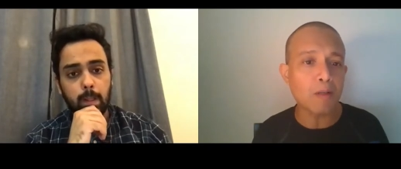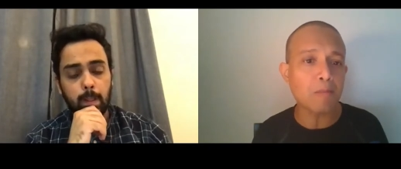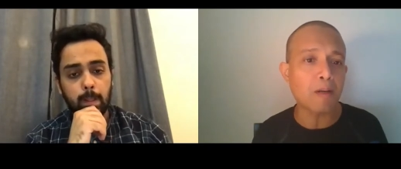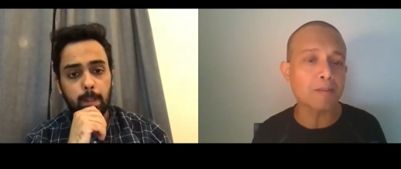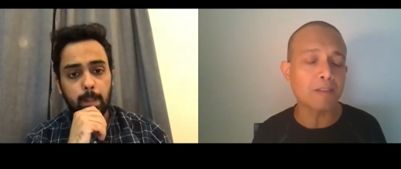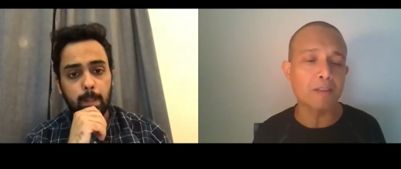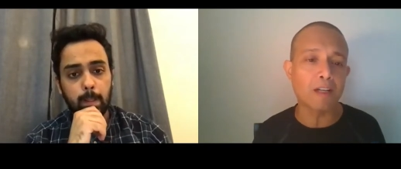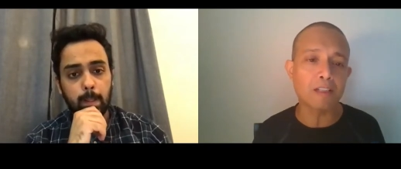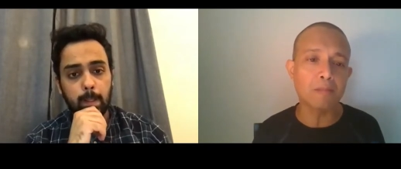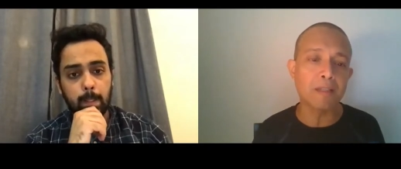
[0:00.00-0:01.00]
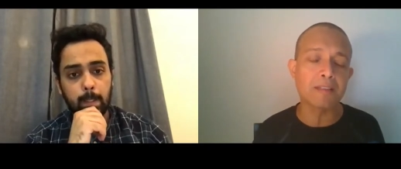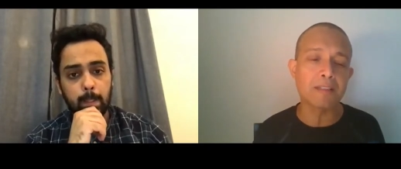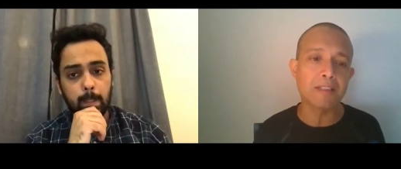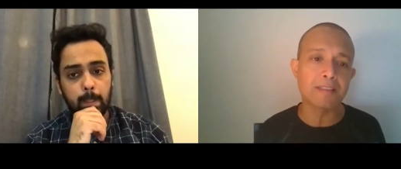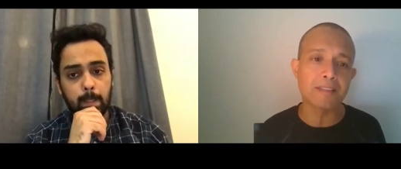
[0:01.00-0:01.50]
Speaker 1: about your
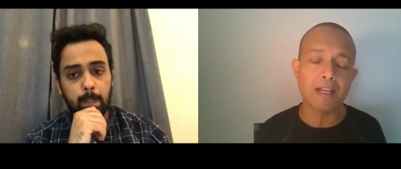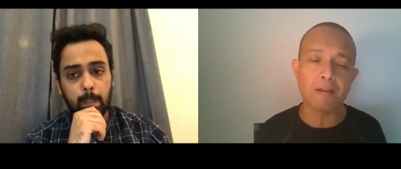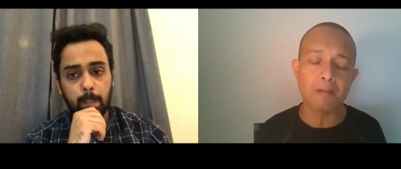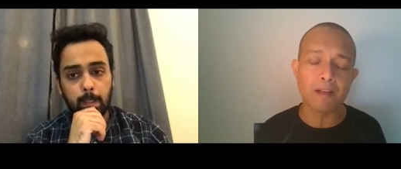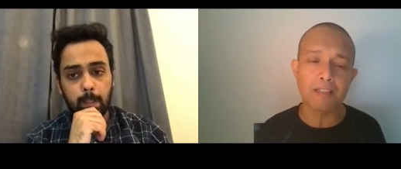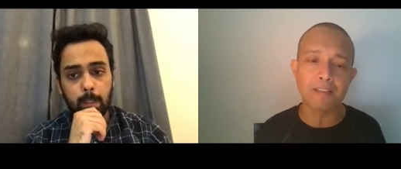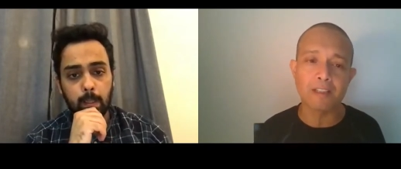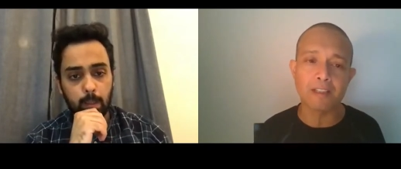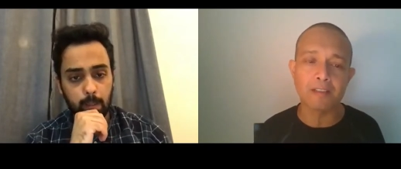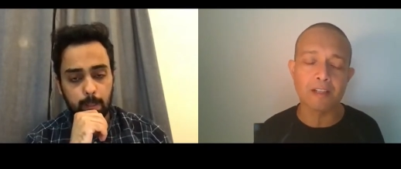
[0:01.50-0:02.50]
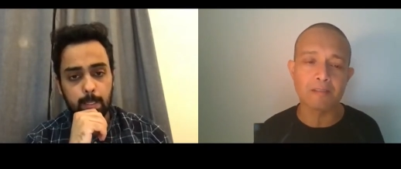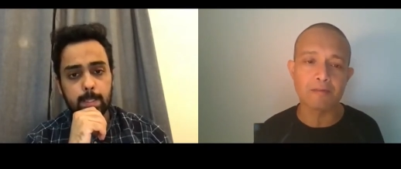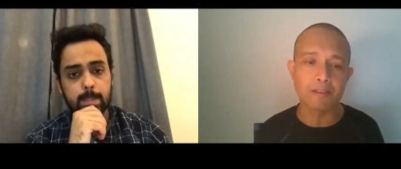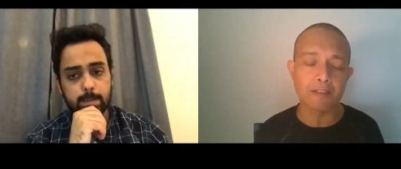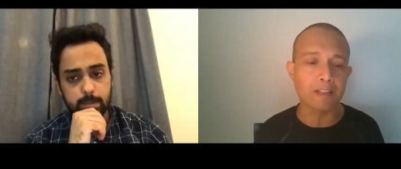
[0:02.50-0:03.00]
documentaries uh, and your uh,
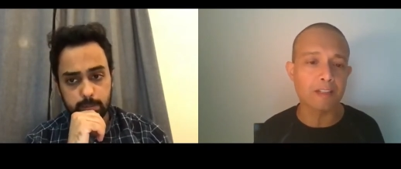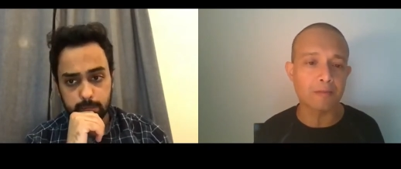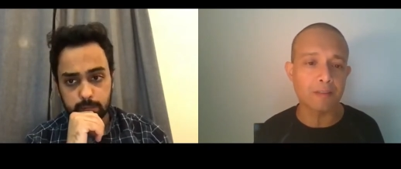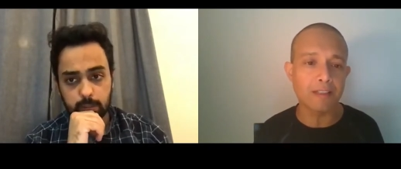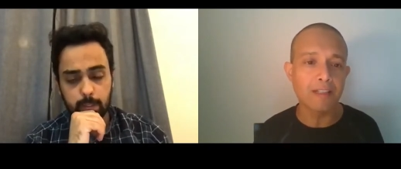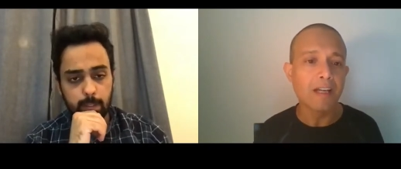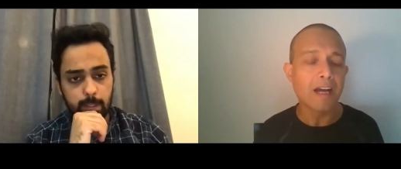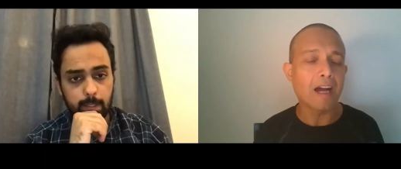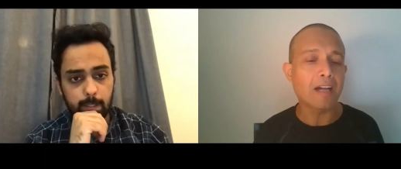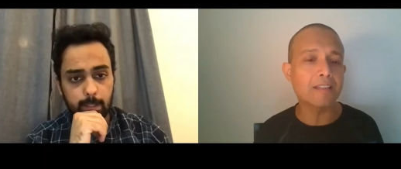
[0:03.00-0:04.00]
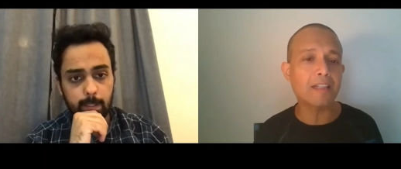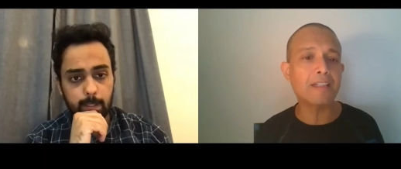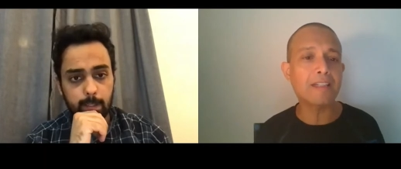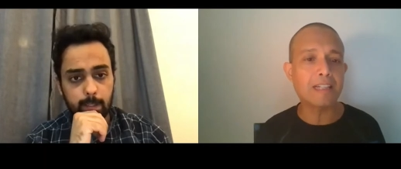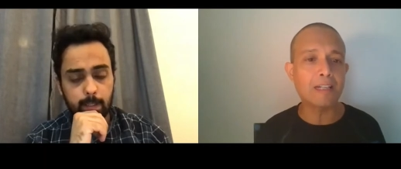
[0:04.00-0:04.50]
photography. Are there
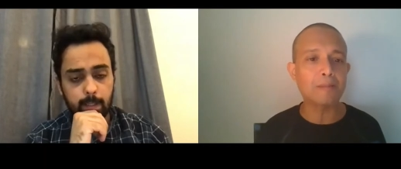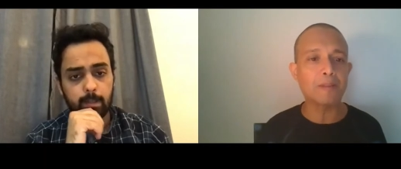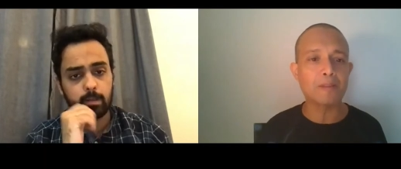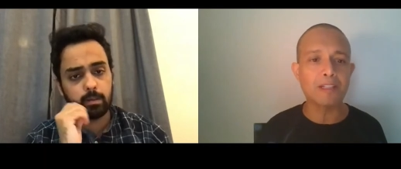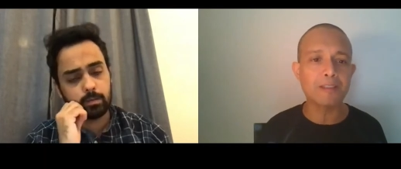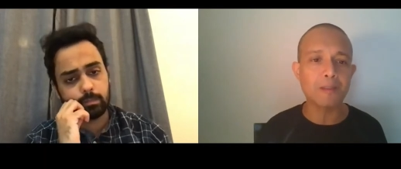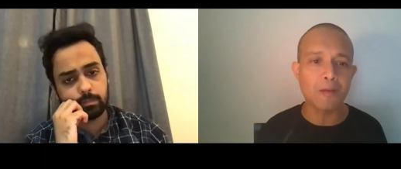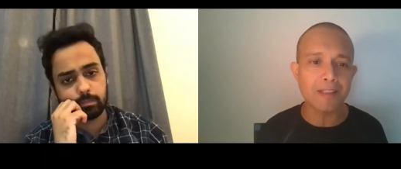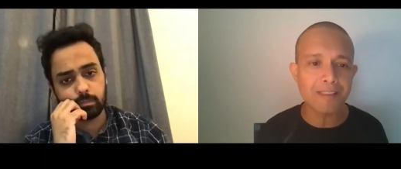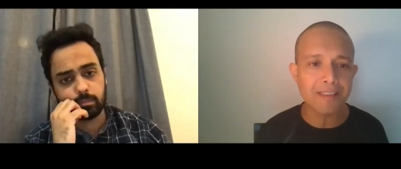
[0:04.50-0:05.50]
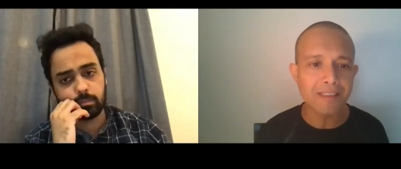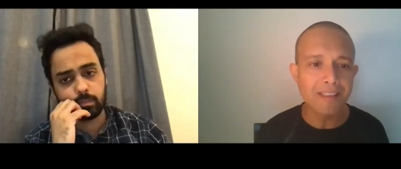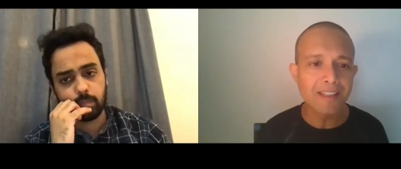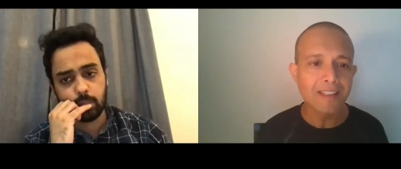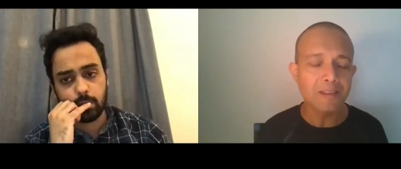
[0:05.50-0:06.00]
any clips you can show us
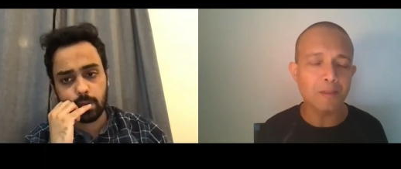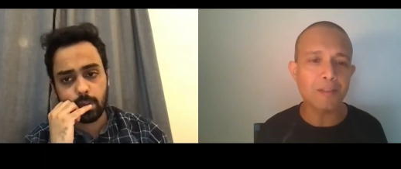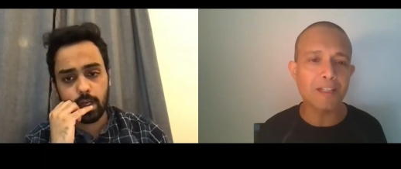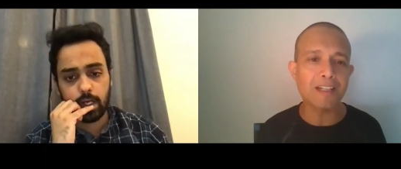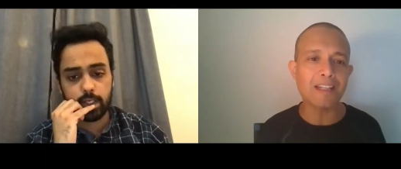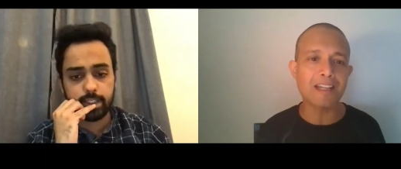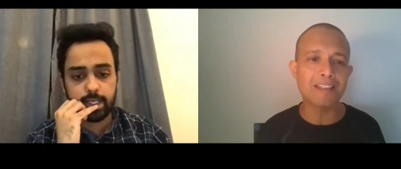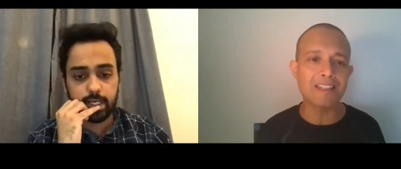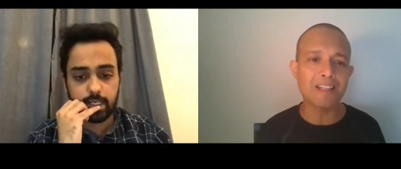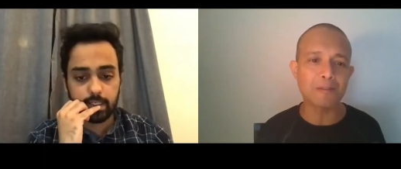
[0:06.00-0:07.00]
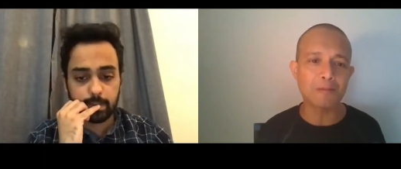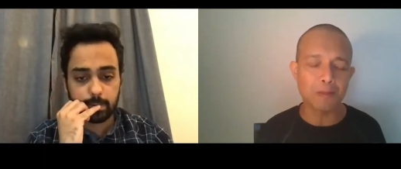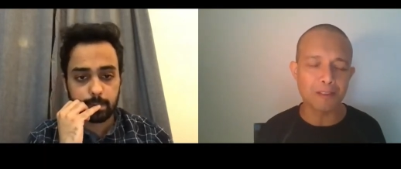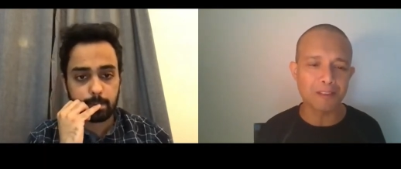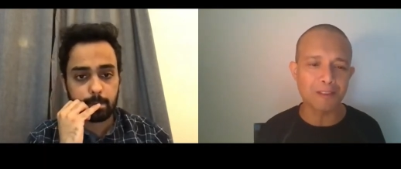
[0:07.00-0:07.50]
Speaker 2: so we get uh, an yeah. idea of
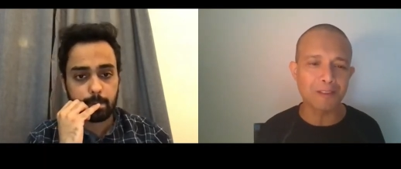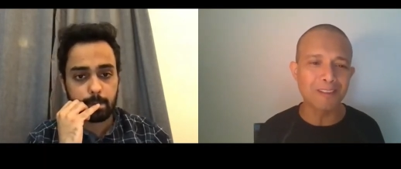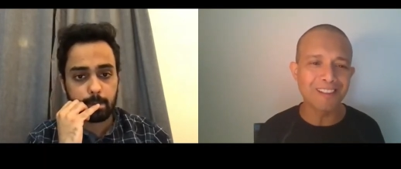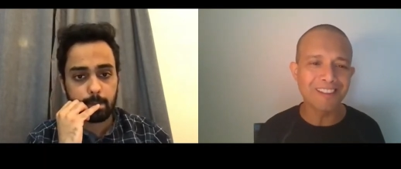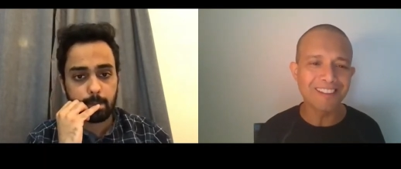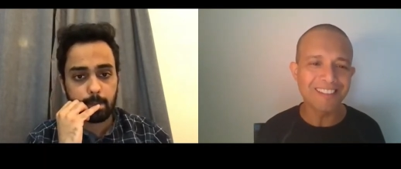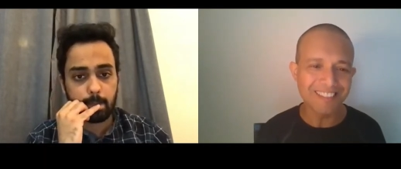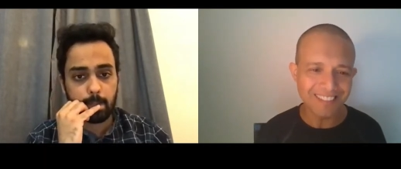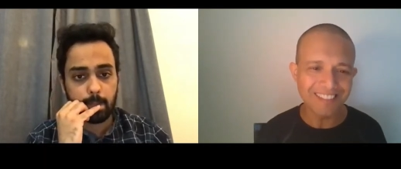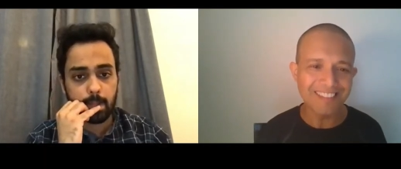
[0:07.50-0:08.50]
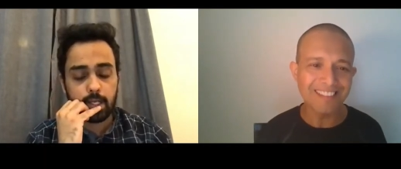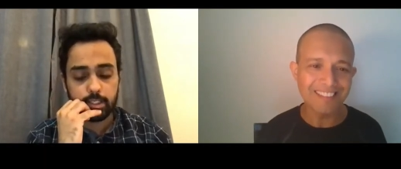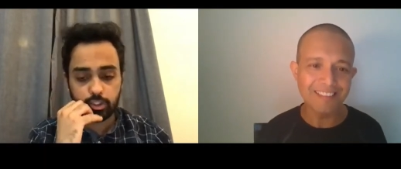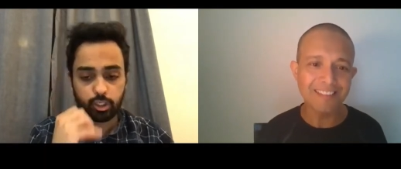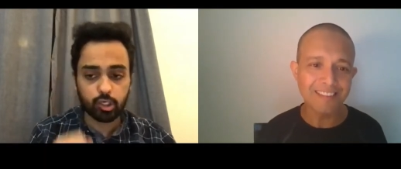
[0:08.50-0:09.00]
what you do?
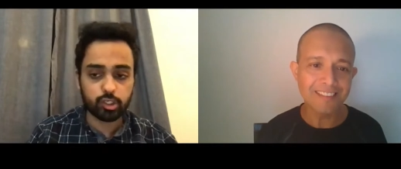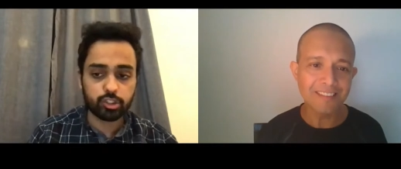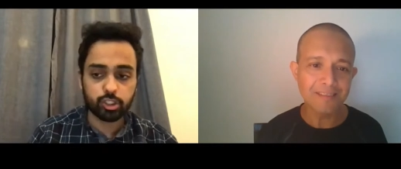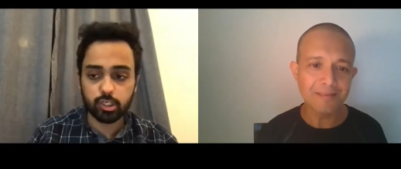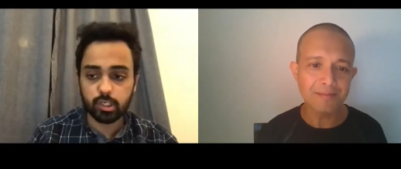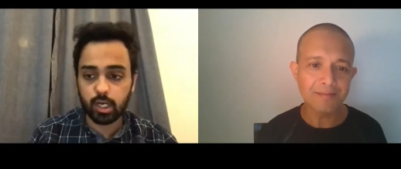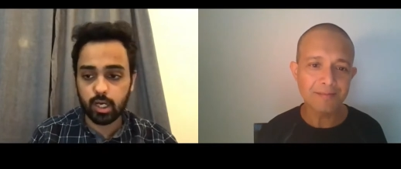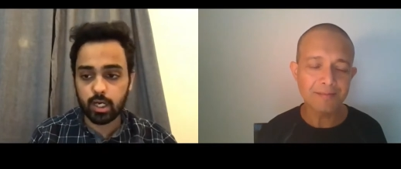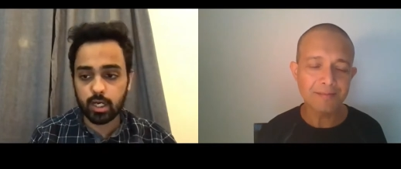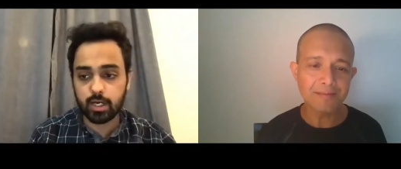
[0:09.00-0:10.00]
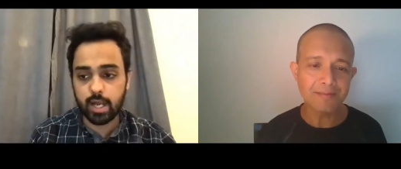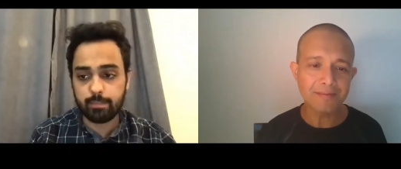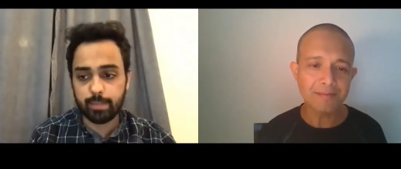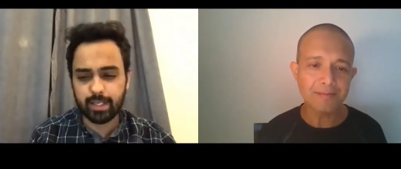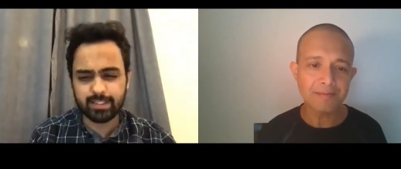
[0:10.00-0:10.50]
Sure, sure. Uh, I
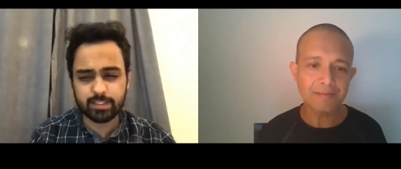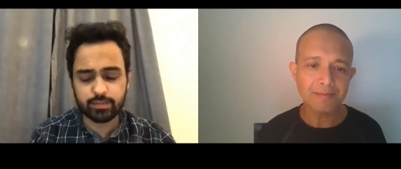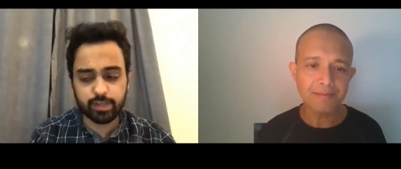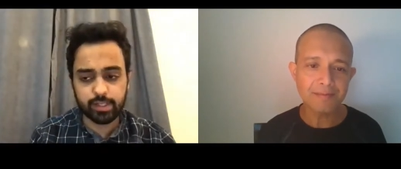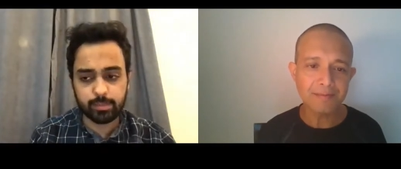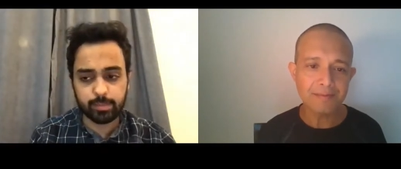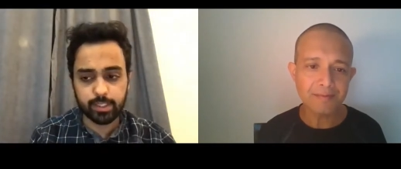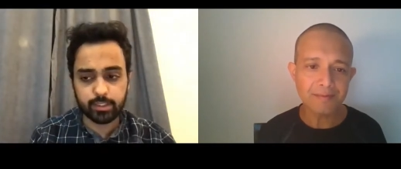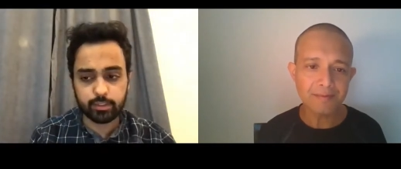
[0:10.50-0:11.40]
made this film in